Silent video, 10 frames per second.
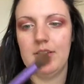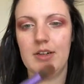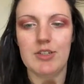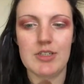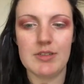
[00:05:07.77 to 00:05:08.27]

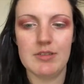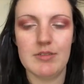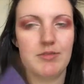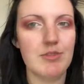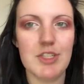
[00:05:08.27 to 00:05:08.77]
Just
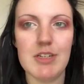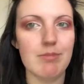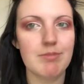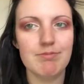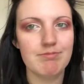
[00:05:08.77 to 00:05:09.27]

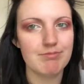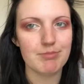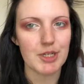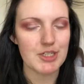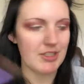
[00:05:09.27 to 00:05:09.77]
cheap
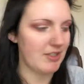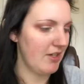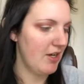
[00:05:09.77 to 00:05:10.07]
brushes.